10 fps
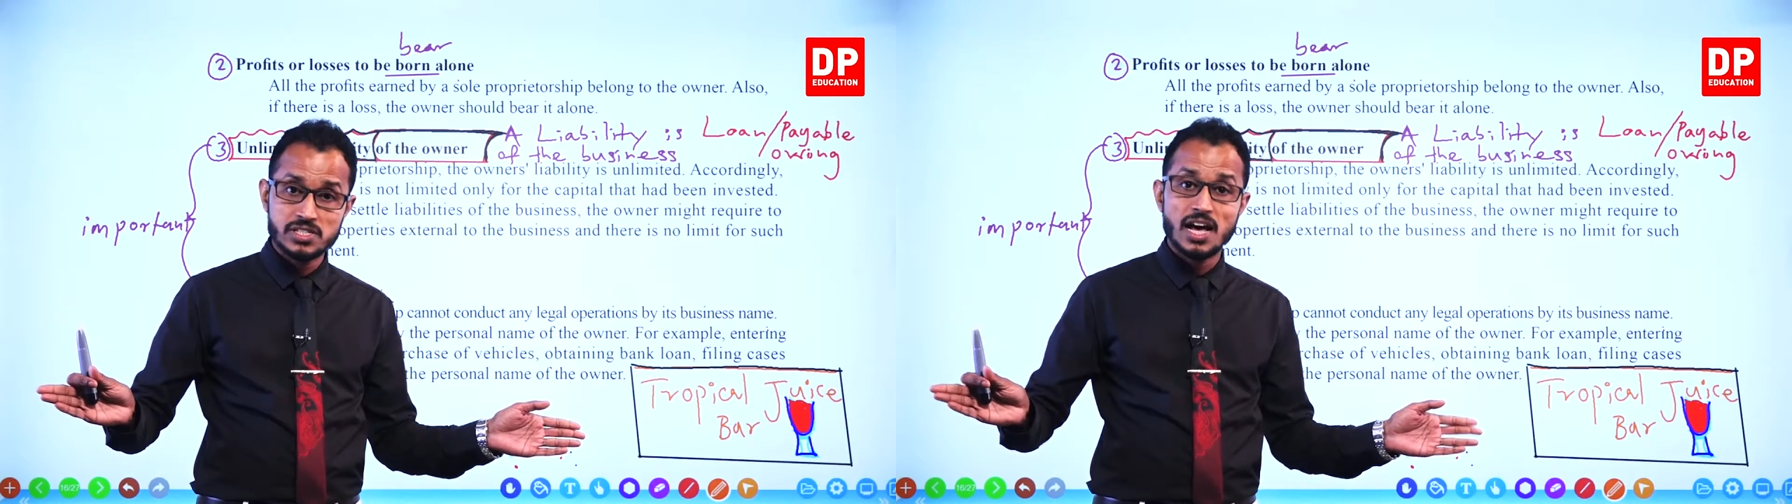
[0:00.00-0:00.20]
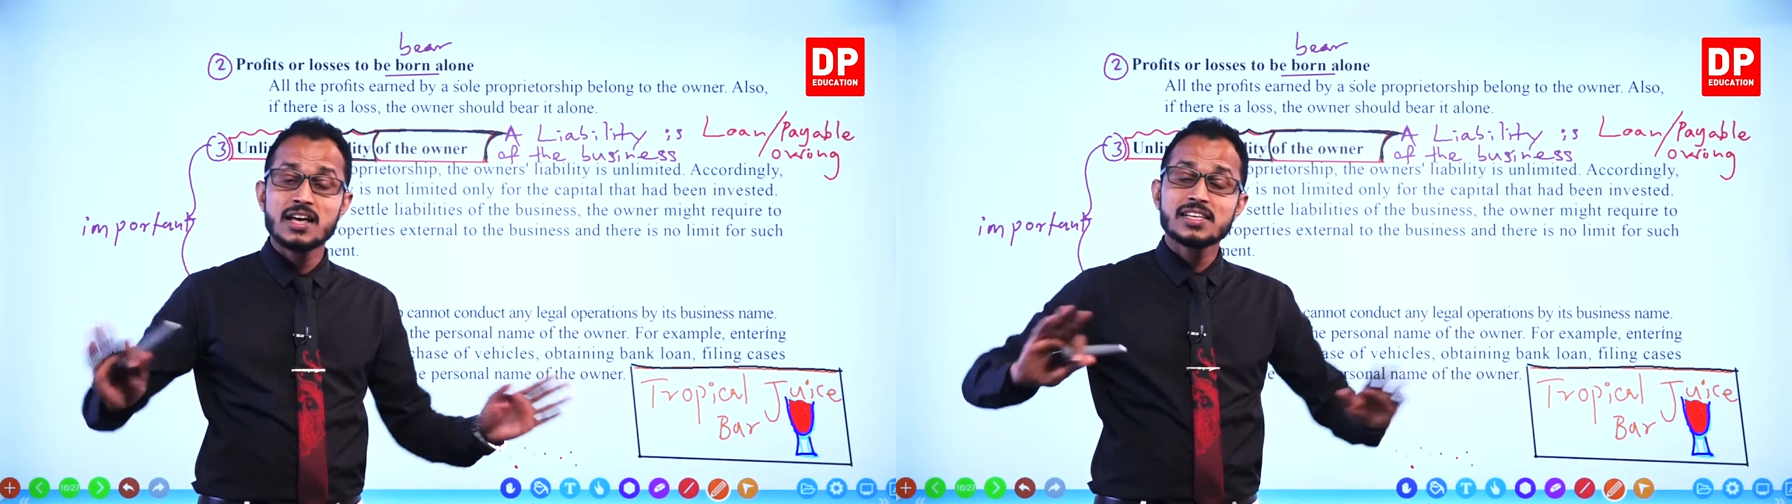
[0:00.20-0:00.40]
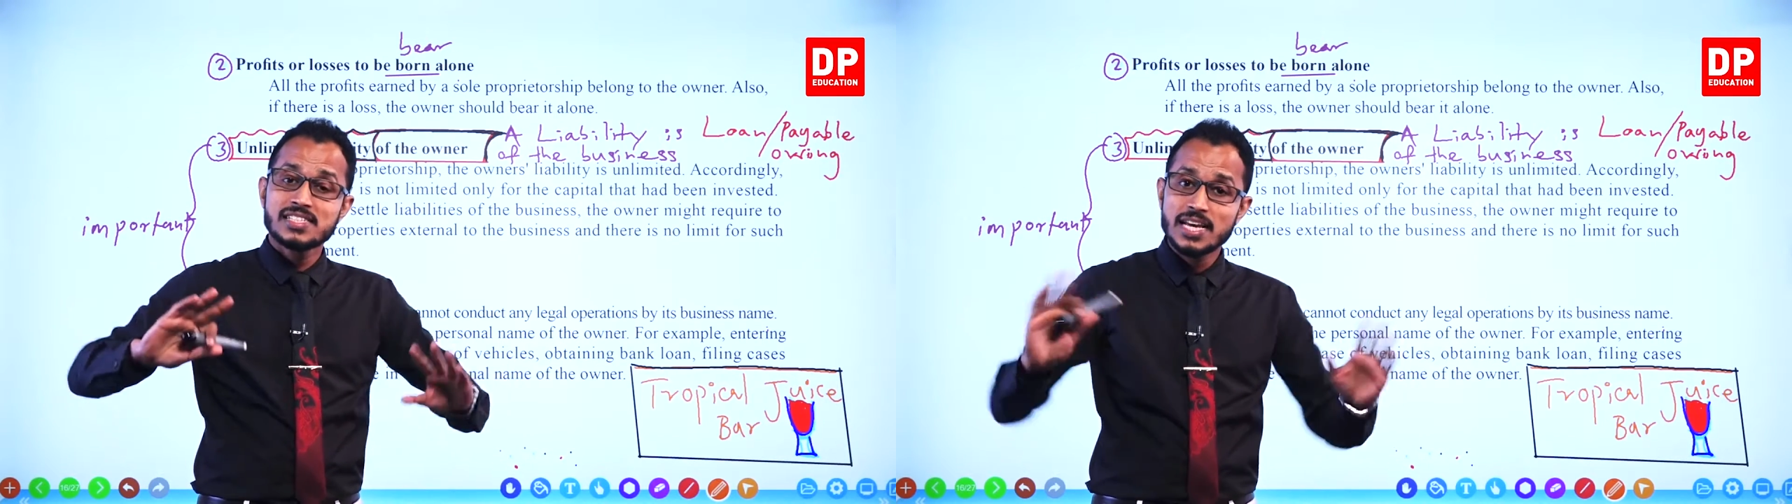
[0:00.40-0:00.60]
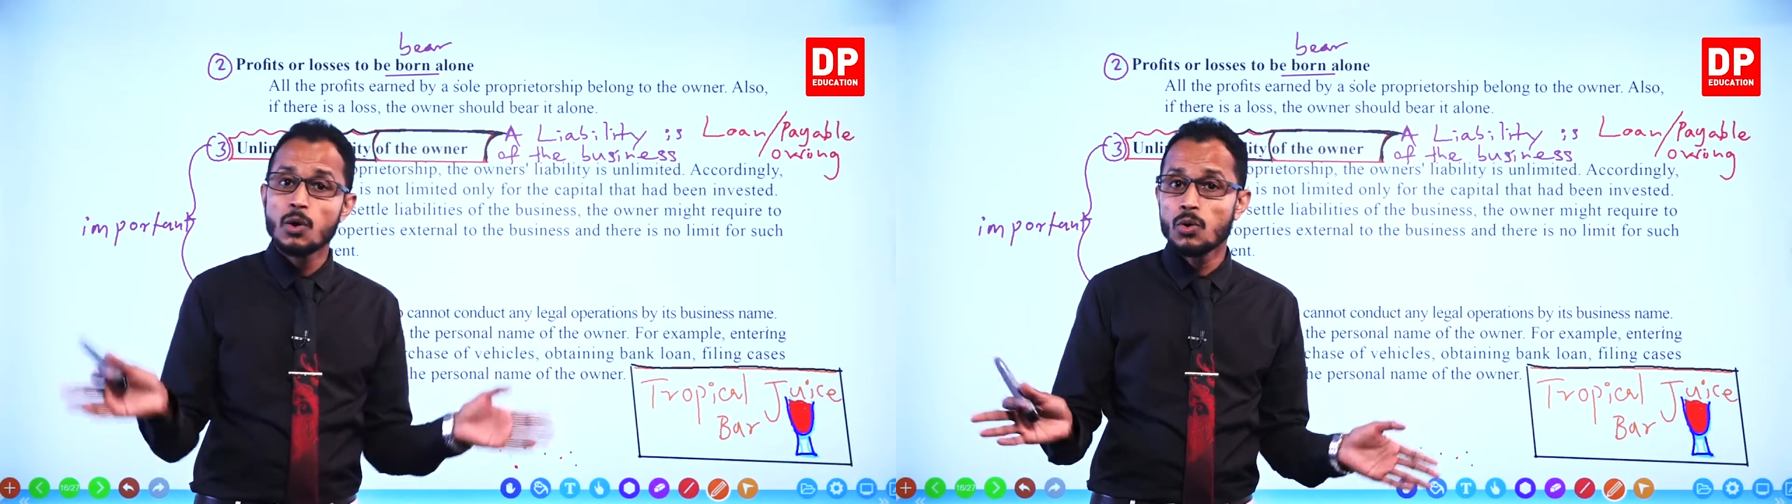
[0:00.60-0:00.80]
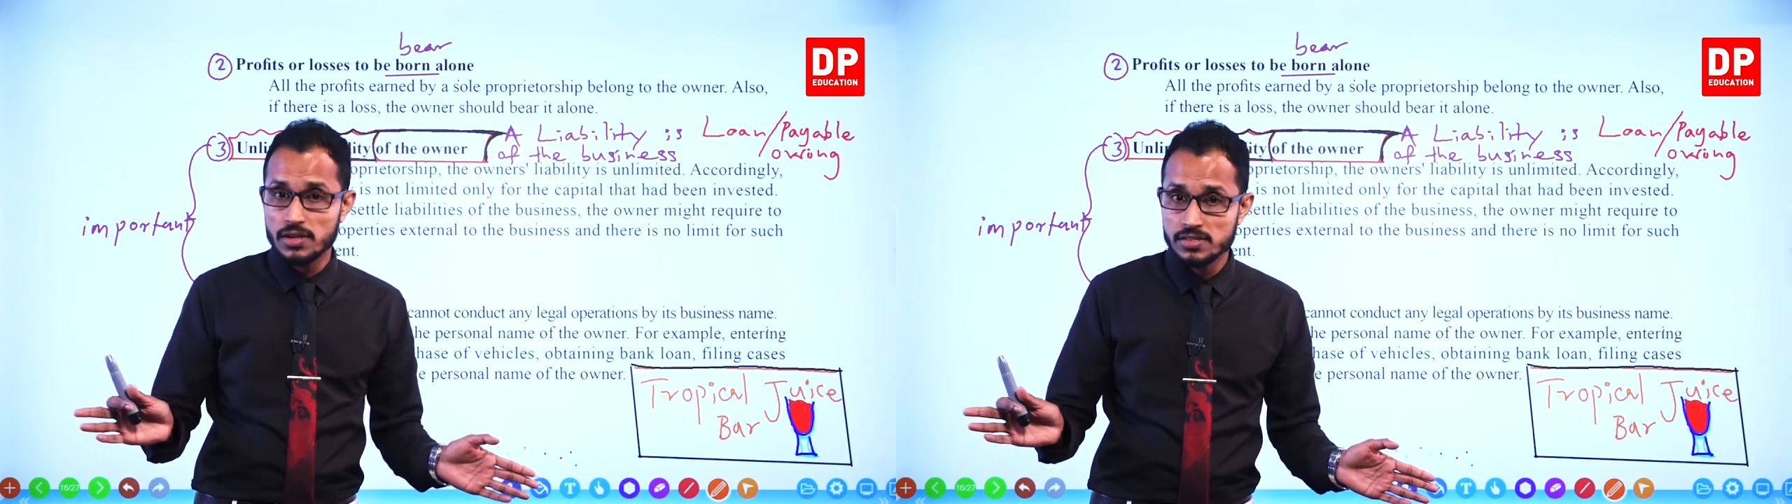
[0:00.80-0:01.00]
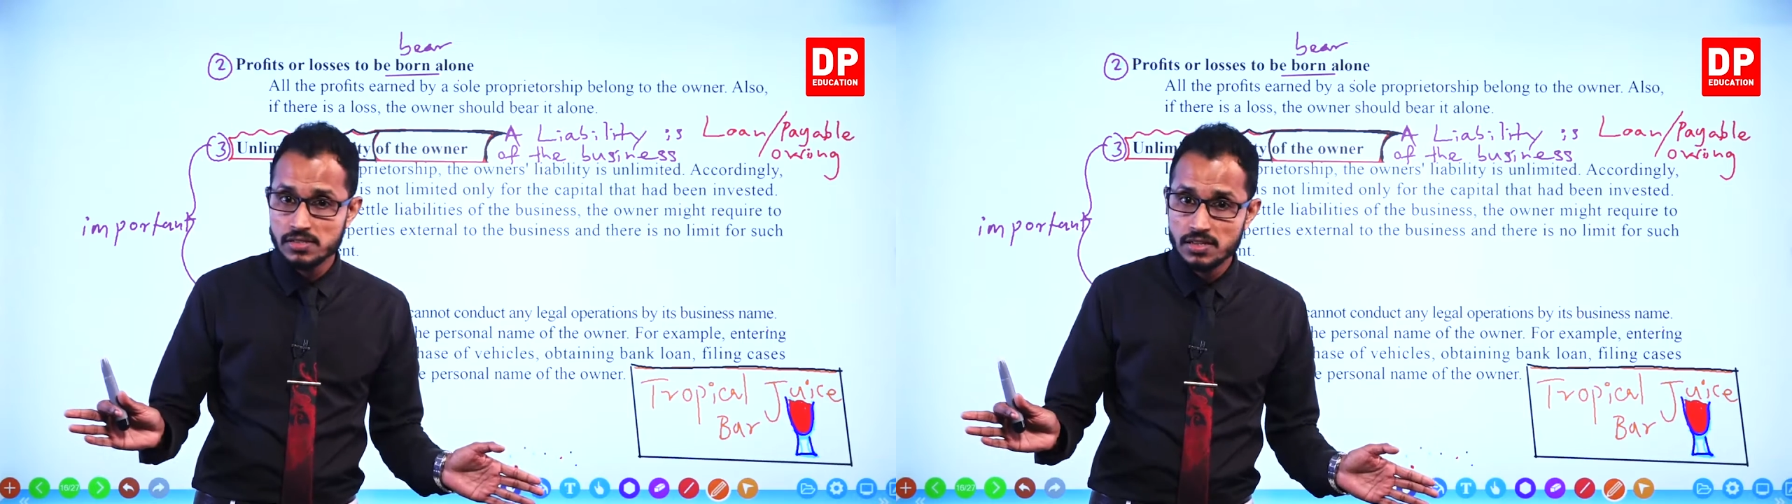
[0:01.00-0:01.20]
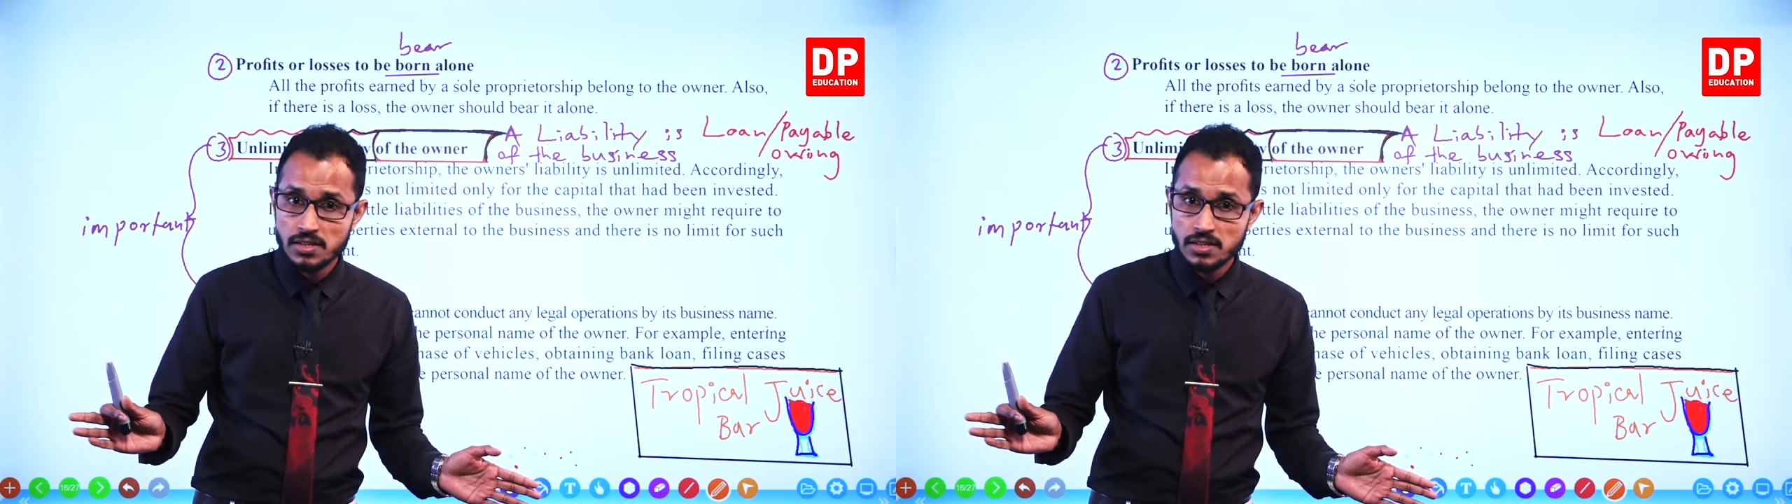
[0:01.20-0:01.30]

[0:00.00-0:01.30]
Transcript: are stakeholders